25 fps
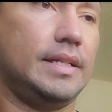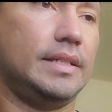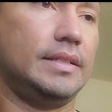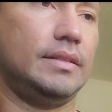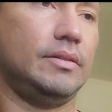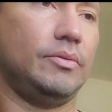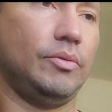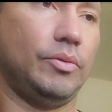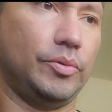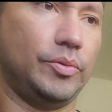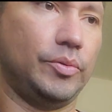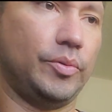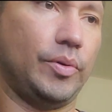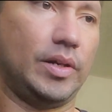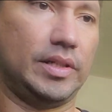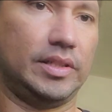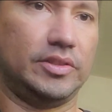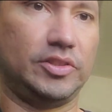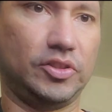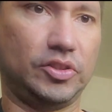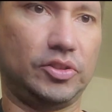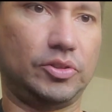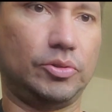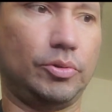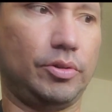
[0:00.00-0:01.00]
and we want to
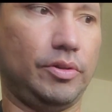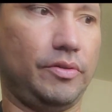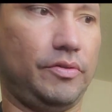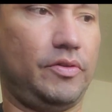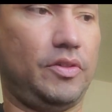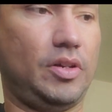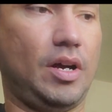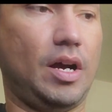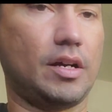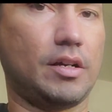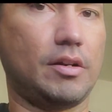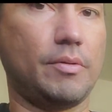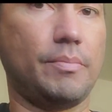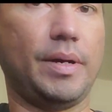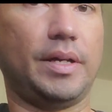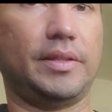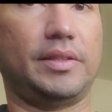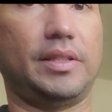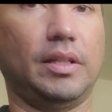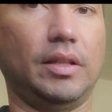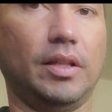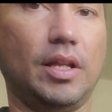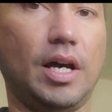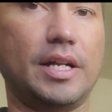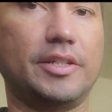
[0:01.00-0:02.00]
just sort of talk about
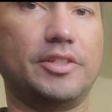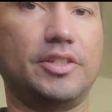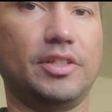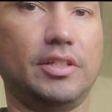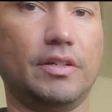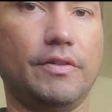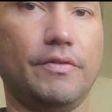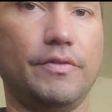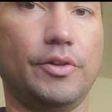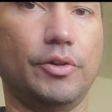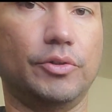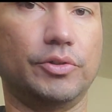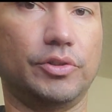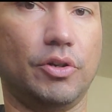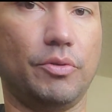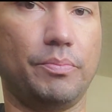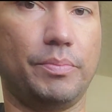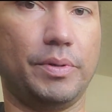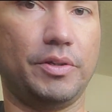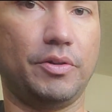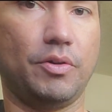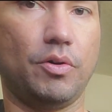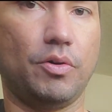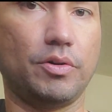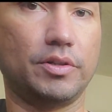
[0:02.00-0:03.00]
the logic of those
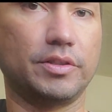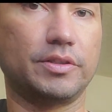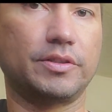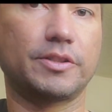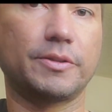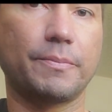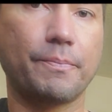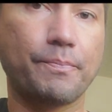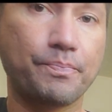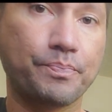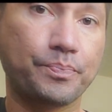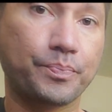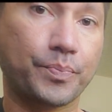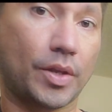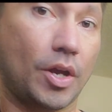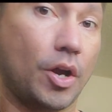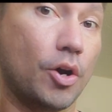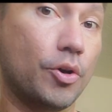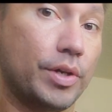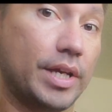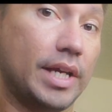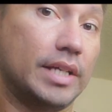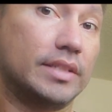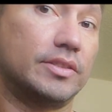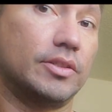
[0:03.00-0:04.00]
open chords.
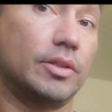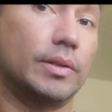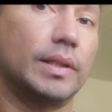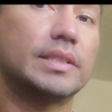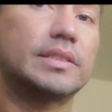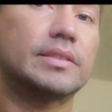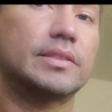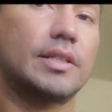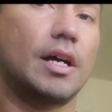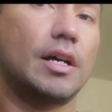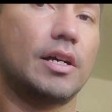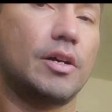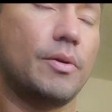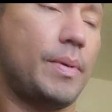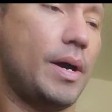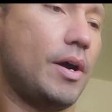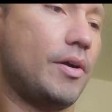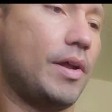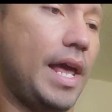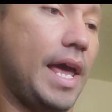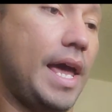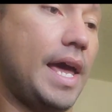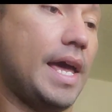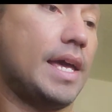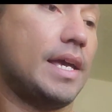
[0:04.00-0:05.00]
Okay, so let's talk
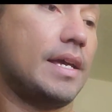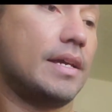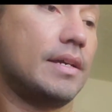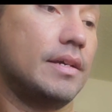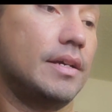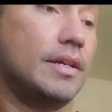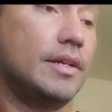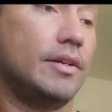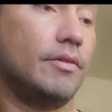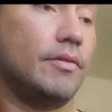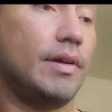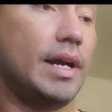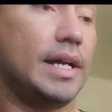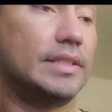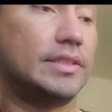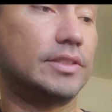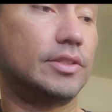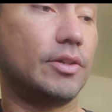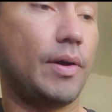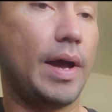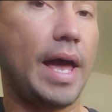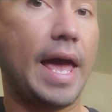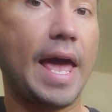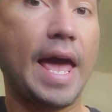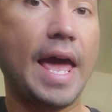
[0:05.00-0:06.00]
about A, right?
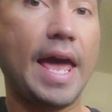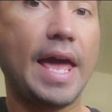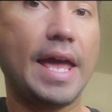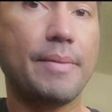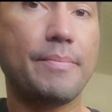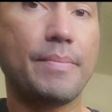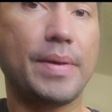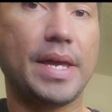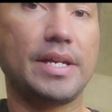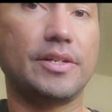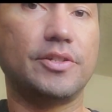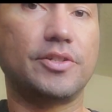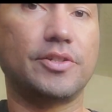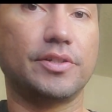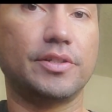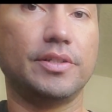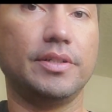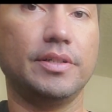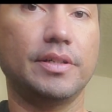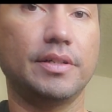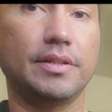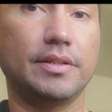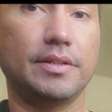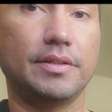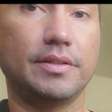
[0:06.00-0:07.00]
So A
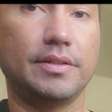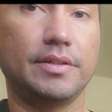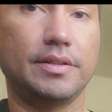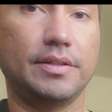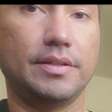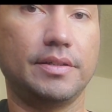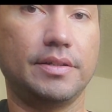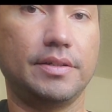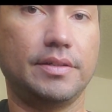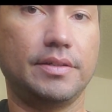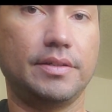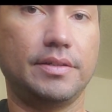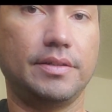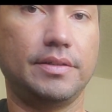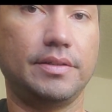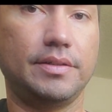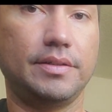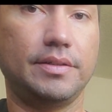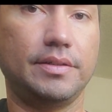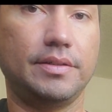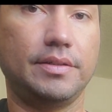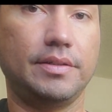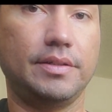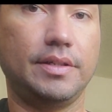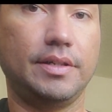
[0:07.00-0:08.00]
major.
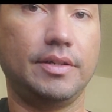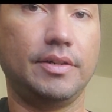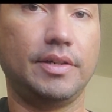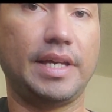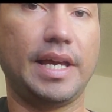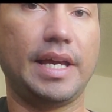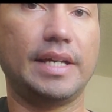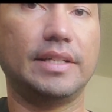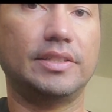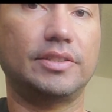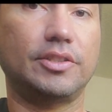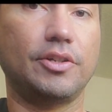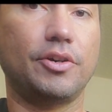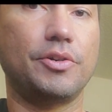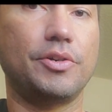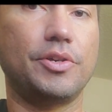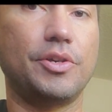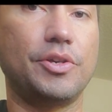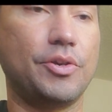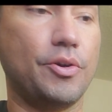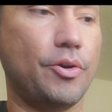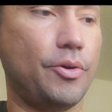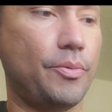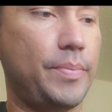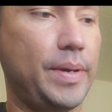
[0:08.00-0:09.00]
Okay, so
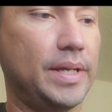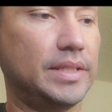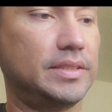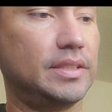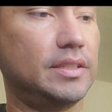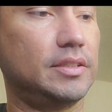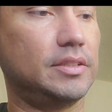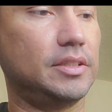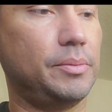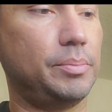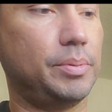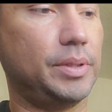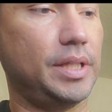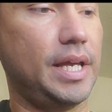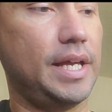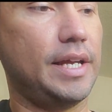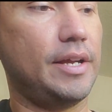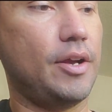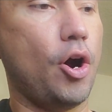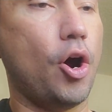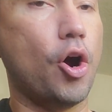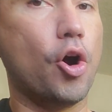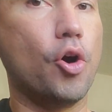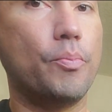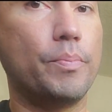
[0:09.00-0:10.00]
you're basically
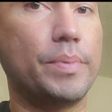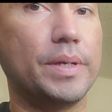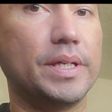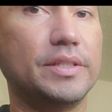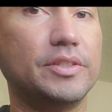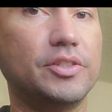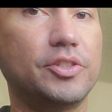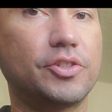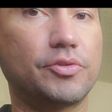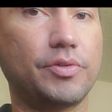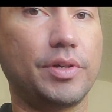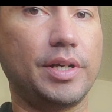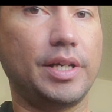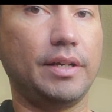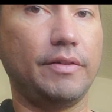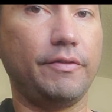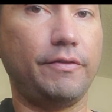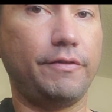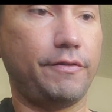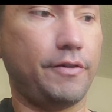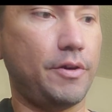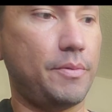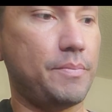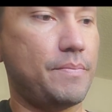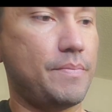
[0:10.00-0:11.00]
playing open string
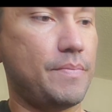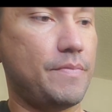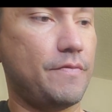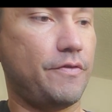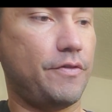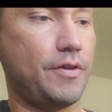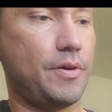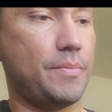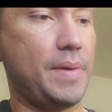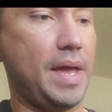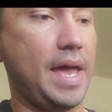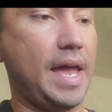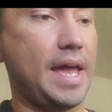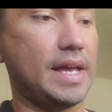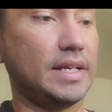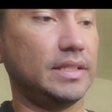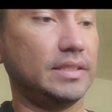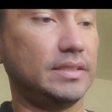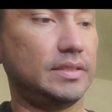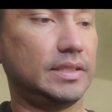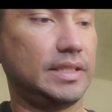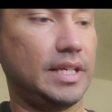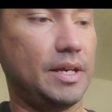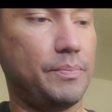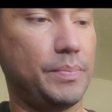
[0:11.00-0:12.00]
from A,
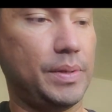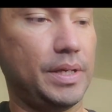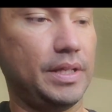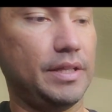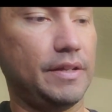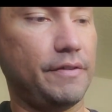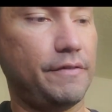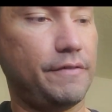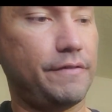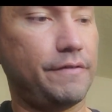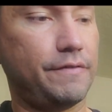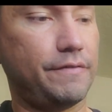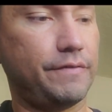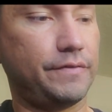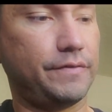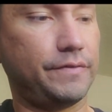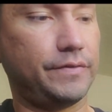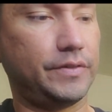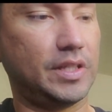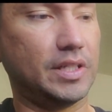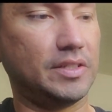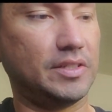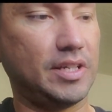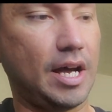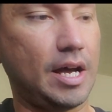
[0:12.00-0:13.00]
skipping
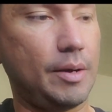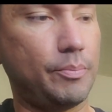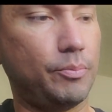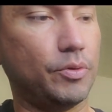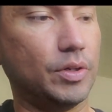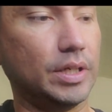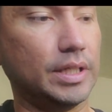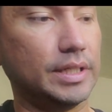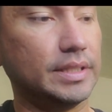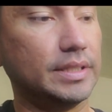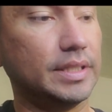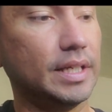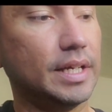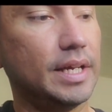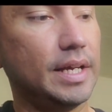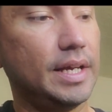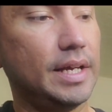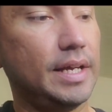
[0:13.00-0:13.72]
the top one,